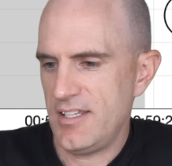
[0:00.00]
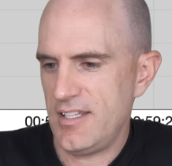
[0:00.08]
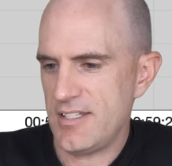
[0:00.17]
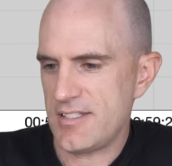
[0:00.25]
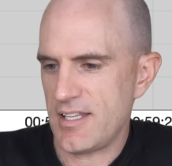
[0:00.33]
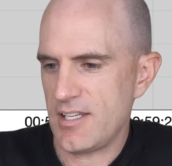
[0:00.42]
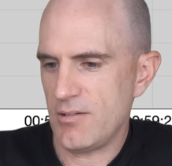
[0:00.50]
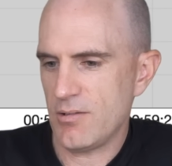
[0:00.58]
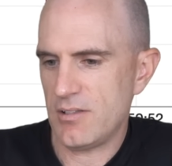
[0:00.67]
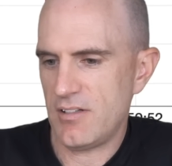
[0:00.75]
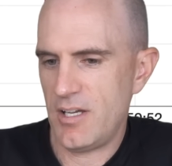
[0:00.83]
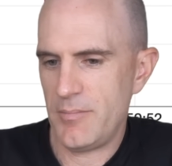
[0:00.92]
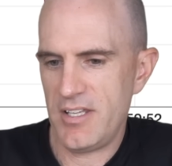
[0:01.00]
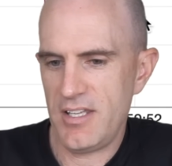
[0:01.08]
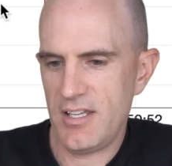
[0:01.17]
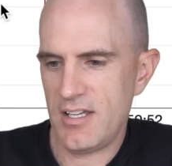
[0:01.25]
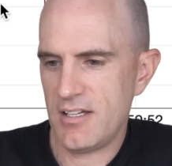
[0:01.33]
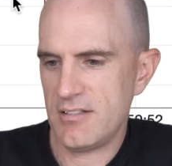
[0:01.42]
Here's the hill climb
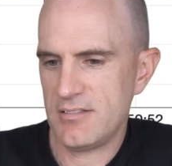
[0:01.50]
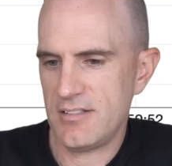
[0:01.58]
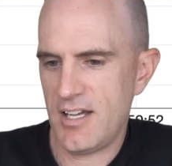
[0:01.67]
here.